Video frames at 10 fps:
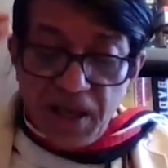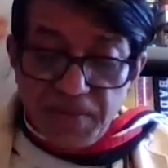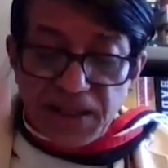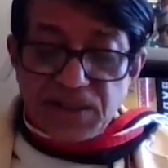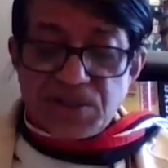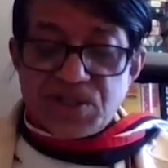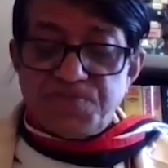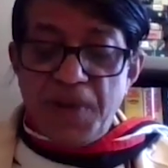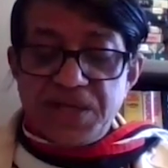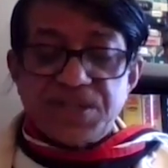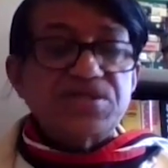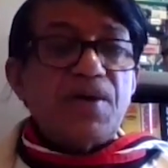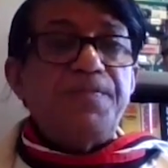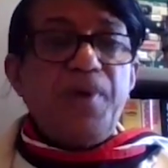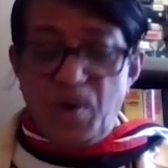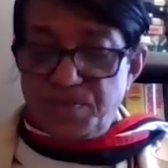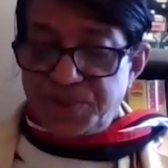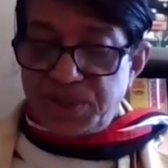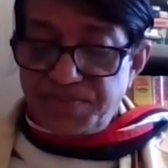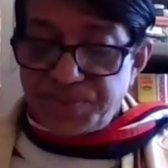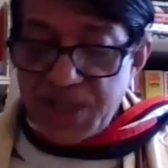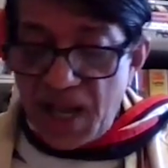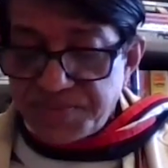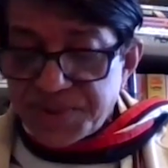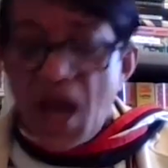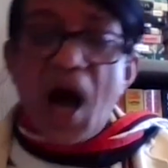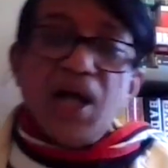even in the spaces of poems themselves,